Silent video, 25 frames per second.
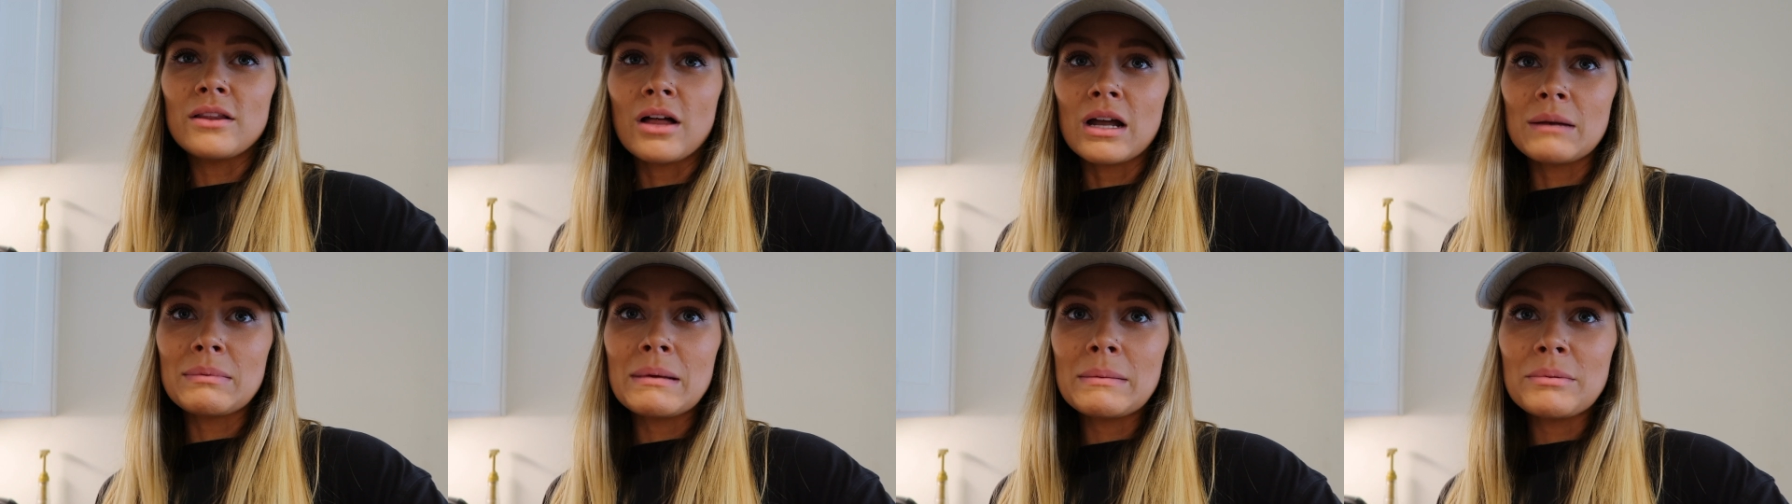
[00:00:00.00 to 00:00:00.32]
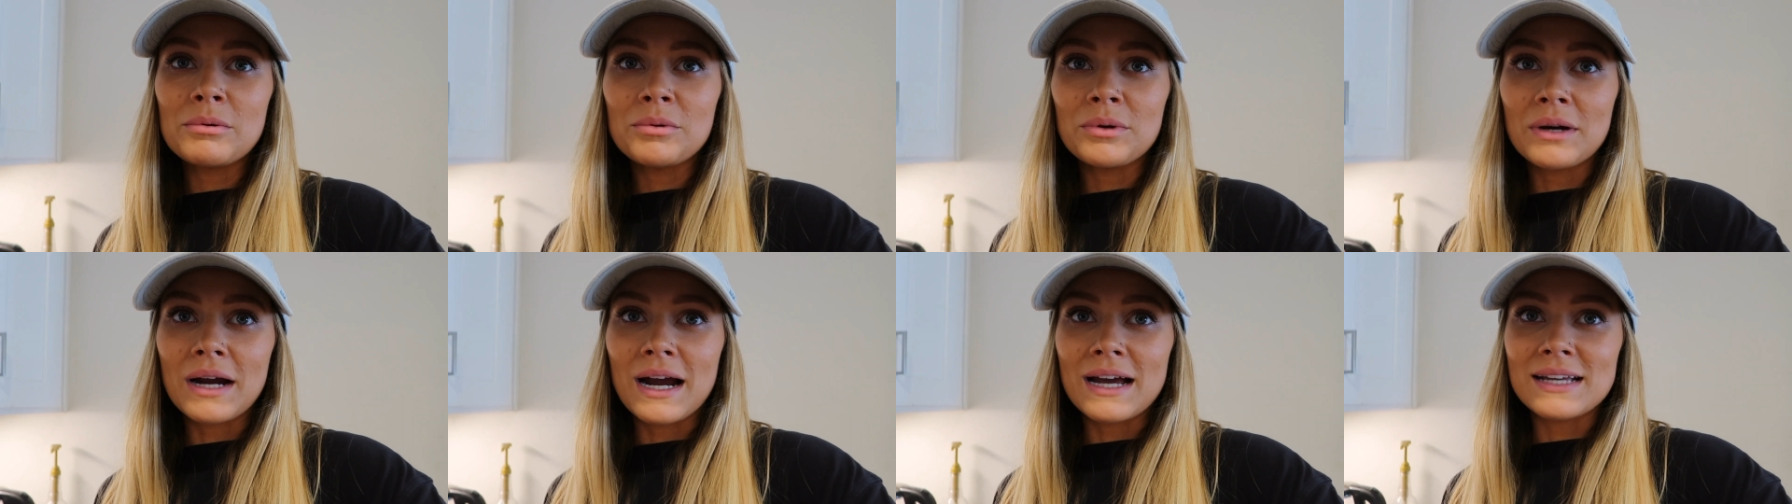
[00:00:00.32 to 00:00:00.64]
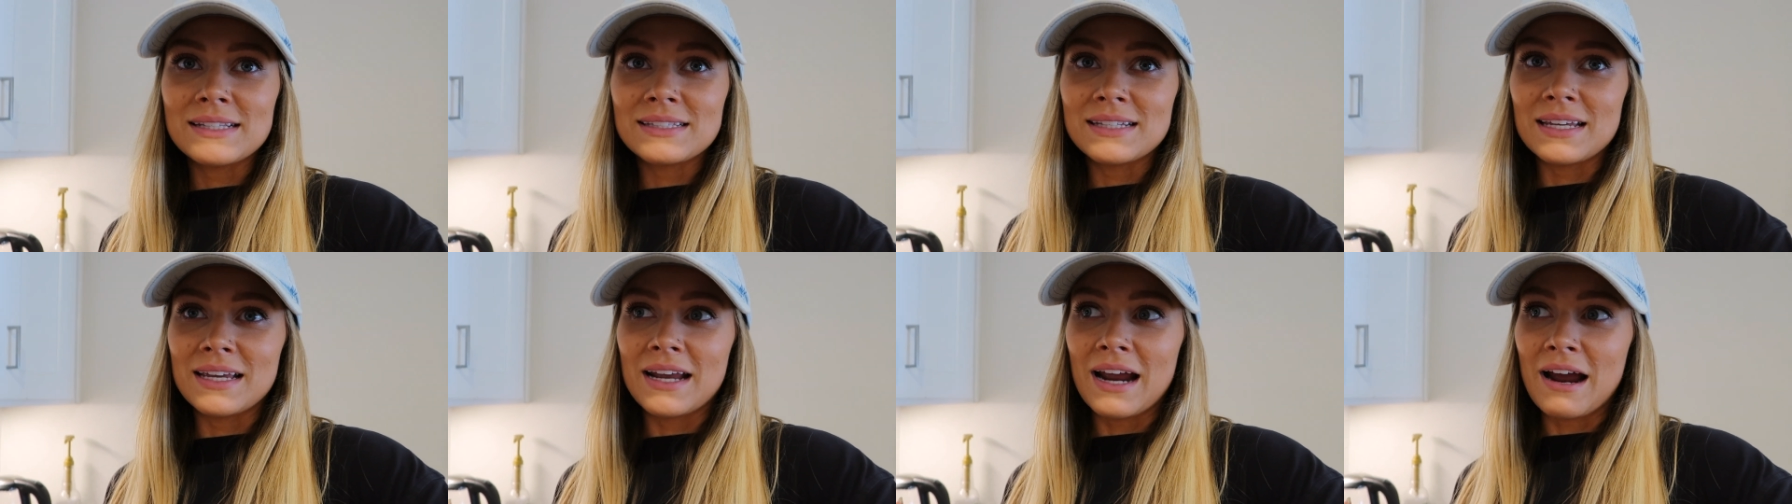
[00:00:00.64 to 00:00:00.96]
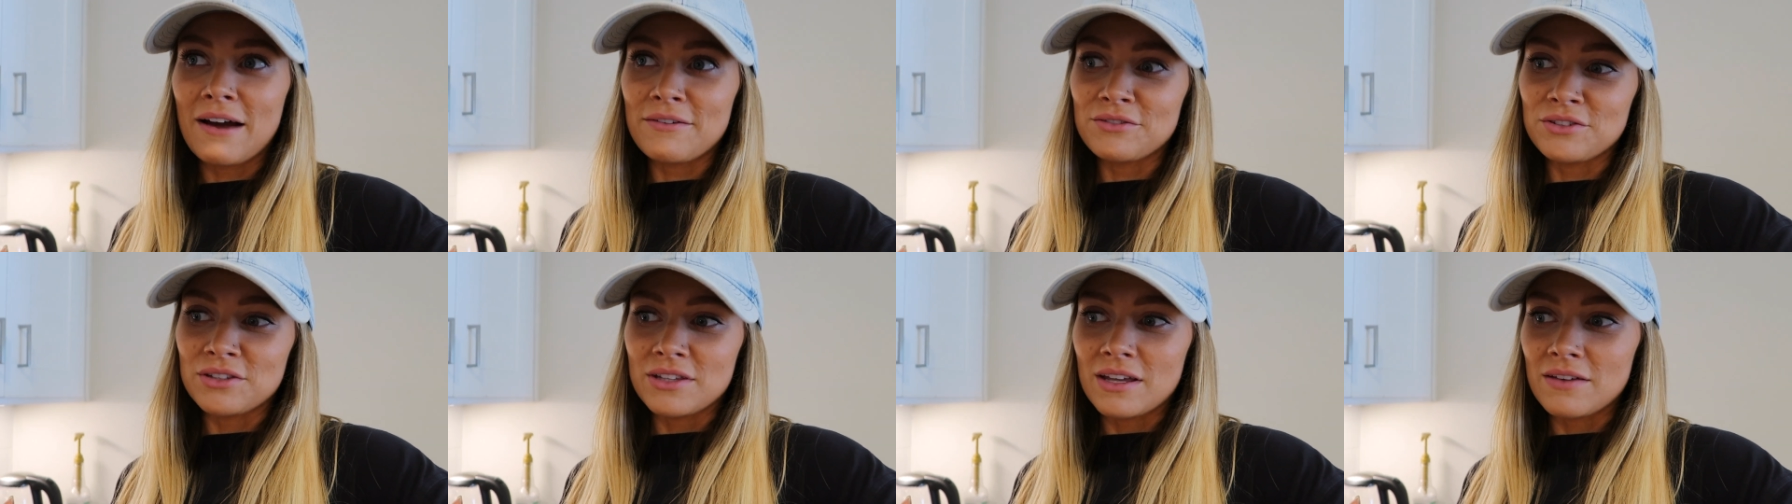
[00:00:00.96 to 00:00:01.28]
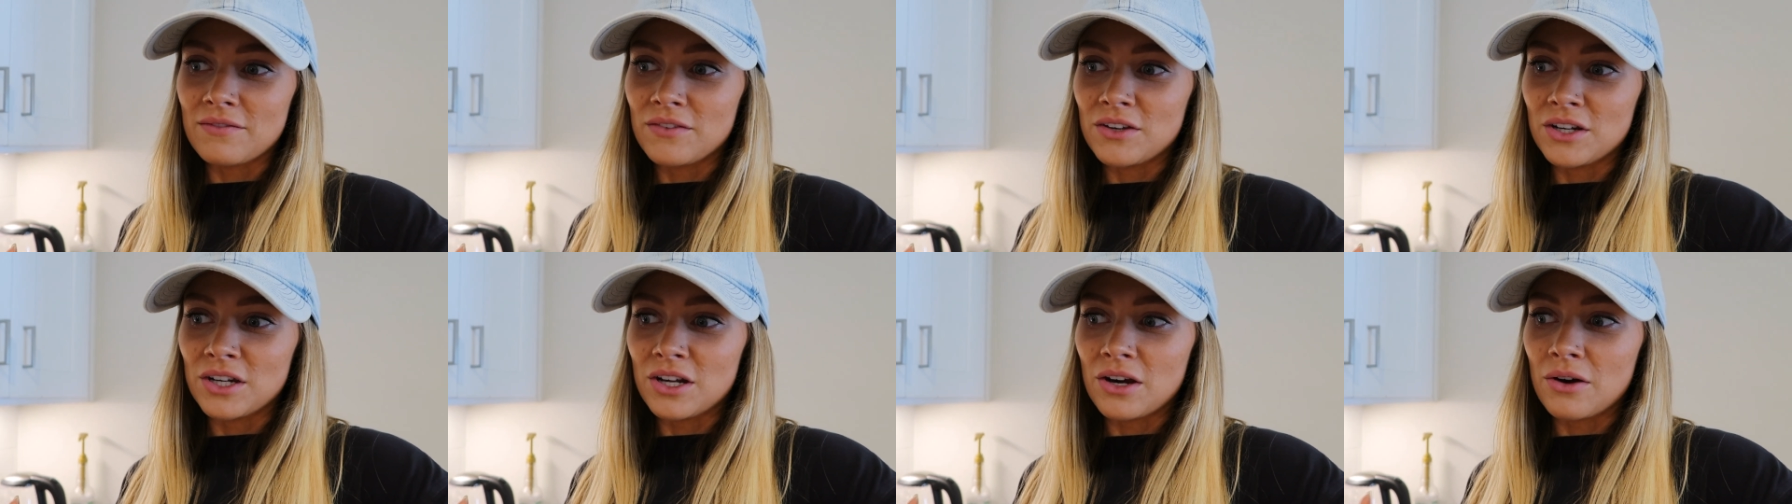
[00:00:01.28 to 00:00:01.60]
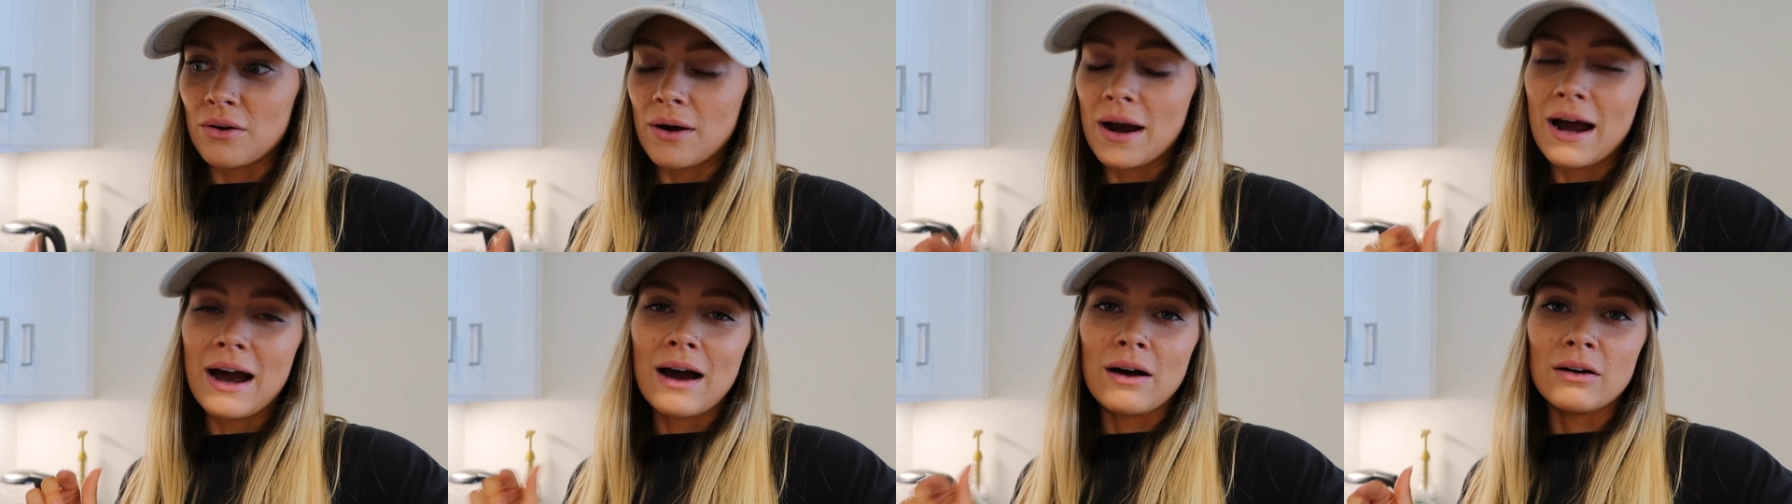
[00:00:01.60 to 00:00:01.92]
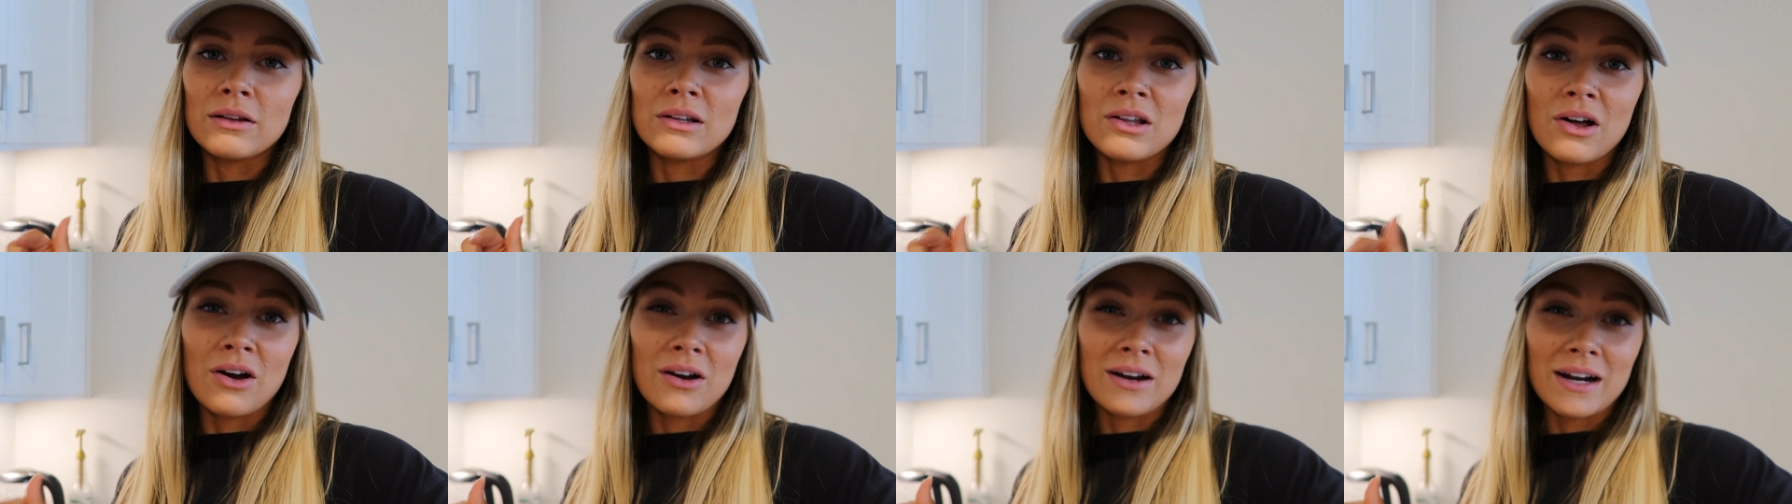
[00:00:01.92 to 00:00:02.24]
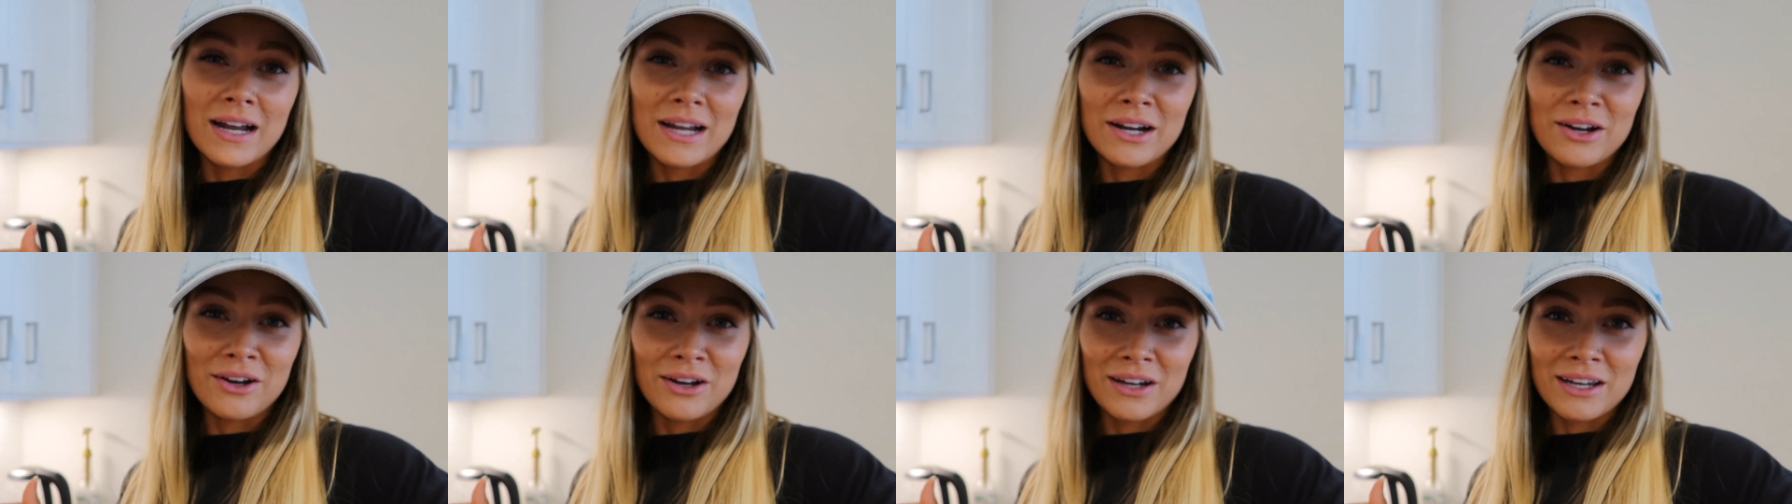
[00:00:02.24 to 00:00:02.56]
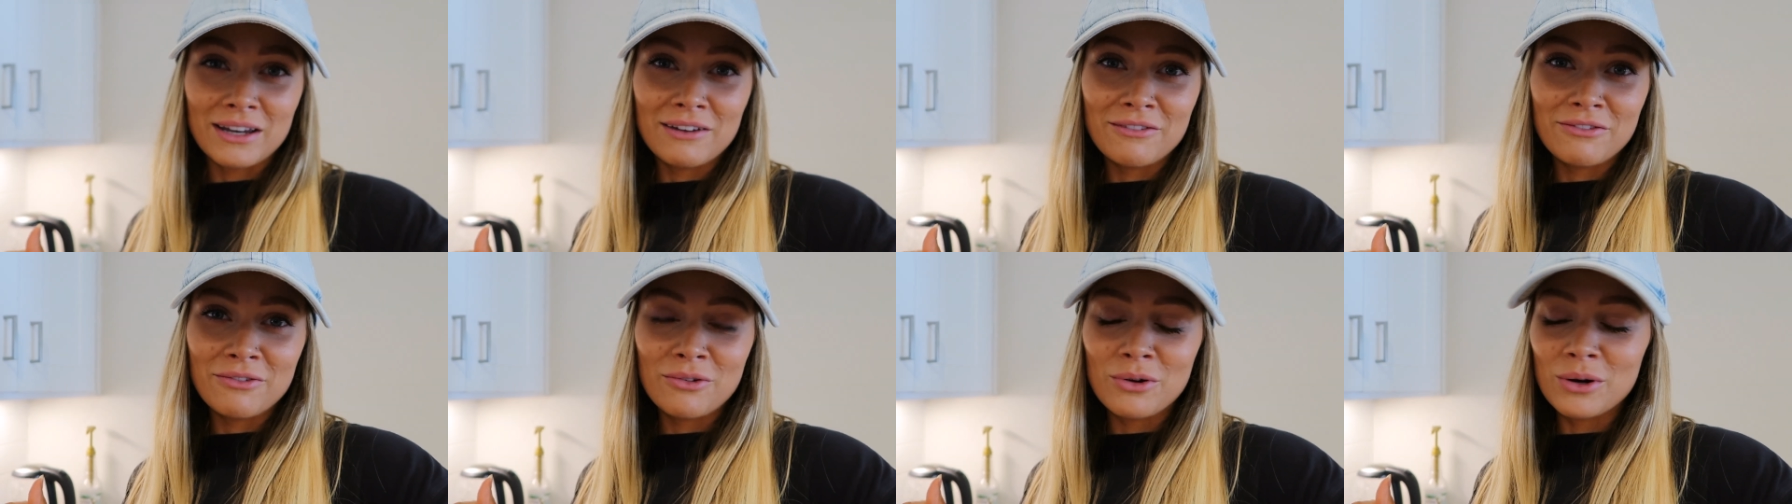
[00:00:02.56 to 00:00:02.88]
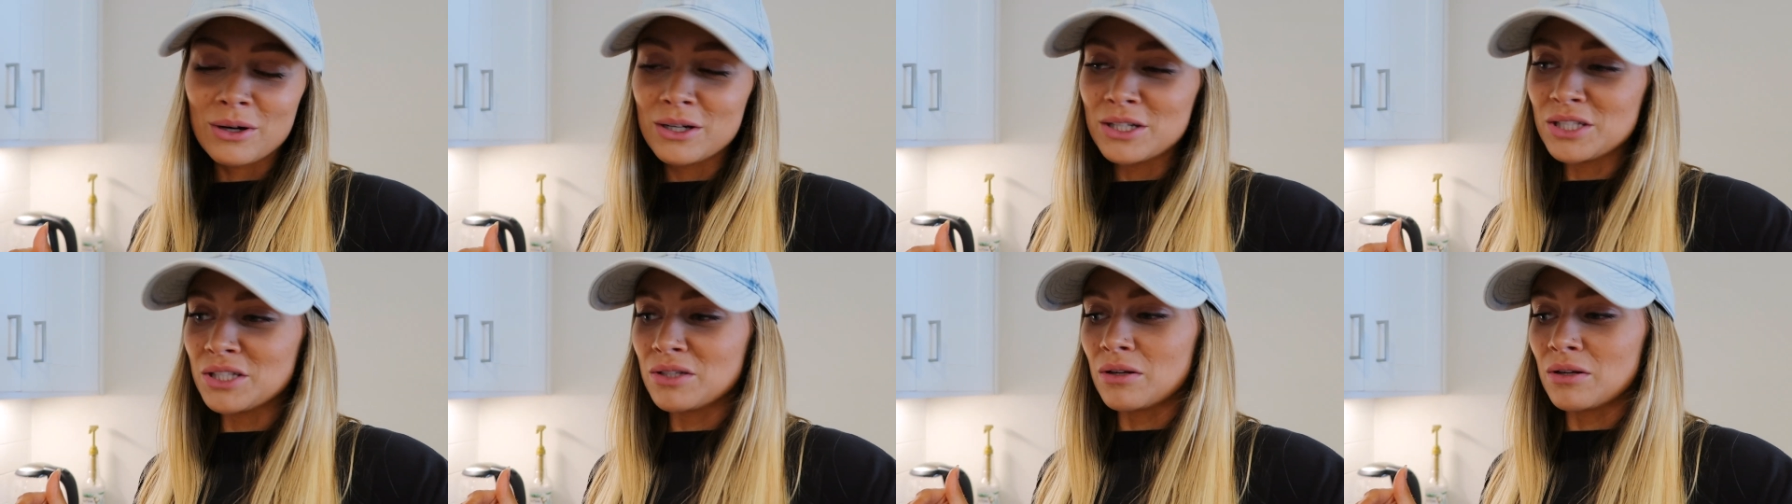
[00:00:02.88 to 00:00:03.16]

lot of people were asking after that video how long I cook it for.